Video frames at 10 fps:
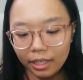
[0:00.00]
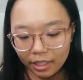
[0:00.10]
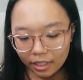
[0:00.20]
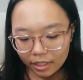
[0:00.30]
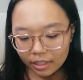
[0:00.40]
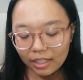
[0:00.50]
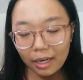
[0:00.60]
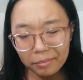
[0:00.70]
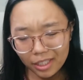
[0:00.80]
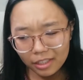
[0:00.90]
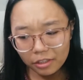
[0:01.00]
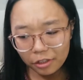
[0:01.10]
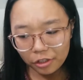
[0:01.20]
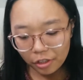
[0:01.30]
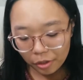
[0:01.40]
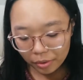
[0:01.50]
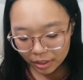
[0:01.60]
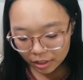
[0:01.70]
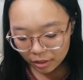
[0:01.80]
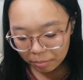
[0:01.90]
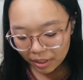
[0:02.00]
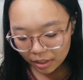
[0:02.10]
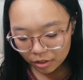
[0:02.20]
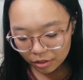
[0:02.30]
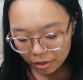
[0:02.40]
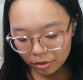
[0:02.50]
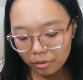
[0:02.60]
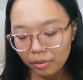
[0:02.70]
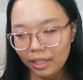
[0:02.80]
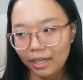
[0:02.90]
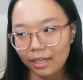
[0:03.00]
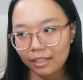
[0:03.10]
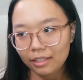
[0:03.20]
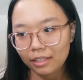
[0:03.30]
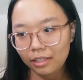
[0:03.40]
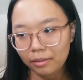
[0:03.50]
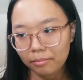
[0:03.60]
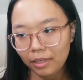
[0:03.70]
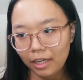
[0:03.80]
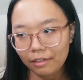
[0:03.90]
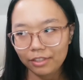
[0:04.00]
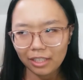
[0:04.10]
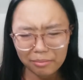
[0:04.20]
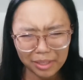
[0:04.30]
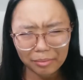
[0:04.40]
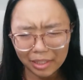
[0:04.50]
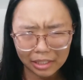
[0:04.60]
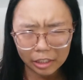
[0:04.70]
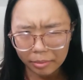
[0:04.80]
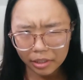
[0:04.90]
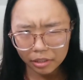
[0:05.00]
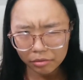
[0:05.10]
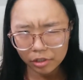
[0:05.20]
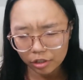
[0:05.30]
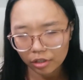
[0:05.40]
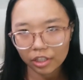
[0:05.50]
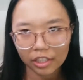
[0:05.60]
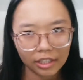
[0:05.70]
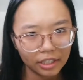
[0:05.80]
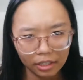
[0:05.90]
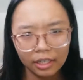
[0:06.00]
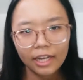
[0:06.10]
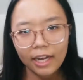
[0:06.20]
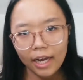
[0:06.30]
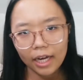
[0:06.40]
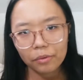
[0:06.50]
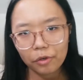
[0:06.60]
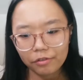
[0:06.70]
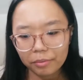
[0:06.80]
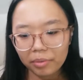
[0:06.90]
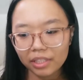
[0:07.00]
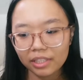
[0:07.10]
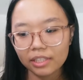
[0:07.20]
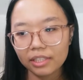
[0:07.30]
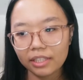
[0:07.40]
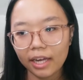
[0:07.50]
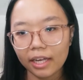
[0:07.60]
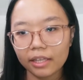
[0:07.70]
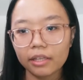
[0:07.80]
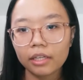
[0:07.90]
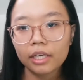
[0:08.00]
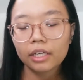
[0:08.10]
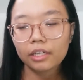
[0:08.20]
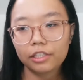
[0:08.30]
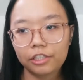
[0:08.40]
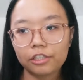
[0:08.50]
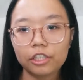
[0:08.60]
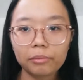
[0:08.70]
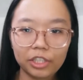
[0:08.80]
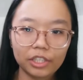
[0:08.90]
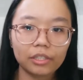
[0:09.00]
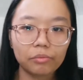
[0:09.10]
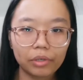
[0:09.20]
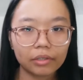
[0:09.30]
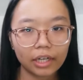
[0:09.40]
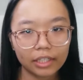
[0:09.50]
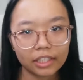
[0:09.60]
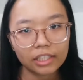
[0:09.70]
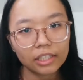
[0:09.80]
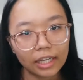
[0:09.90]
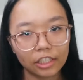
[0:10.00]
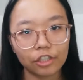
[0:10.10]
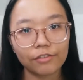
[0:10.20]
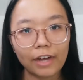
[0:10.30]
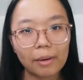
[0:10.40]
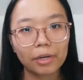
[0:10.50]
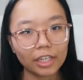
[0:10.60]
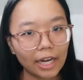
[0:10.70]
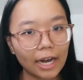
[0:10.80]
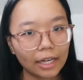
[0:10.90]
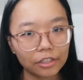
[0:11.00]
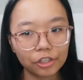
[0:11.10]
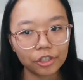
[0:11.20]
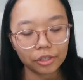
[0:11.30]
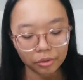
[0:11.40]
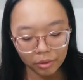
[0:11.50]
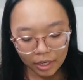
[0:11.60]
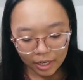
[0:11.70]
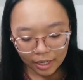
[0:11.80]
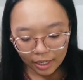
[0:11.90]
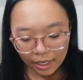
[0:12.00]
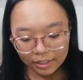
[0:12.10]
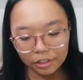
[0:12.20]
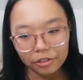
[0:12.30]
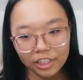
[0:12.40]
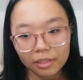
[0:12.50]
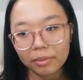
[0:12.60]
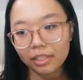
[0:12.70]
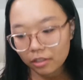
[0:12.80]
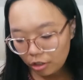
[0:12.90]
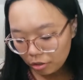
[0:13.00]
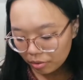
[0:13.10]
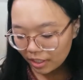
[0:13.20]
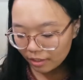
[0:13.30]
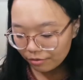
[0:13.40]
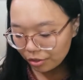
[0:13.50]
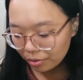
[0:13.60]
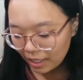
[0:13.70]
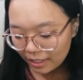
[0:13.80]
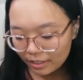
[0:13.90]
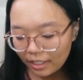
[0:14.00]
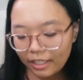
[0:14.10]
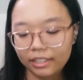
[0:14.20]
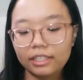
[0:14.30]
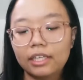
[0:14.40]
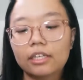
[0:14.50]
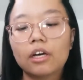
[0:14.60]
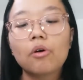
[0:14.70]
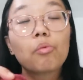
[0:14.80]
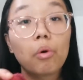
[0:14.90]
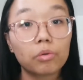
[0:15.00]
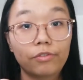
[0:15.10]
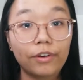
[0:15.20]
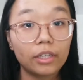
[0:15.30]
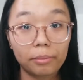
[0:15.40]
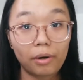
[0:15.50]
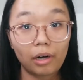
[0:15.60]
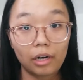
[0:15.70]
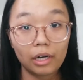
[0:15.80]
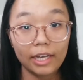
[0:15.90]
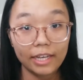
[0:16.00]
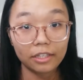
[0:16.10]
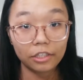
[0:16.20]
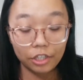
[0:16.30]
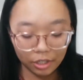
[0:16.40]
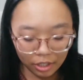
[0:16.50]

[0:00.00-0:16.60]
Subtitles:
And I'm not a sewist, but I know that I have some limited experience with serging, like, hand-woven pieces, and a serging machine will kind of slice your fabric as you seam it to give you that nice, like, won't fall apart edge.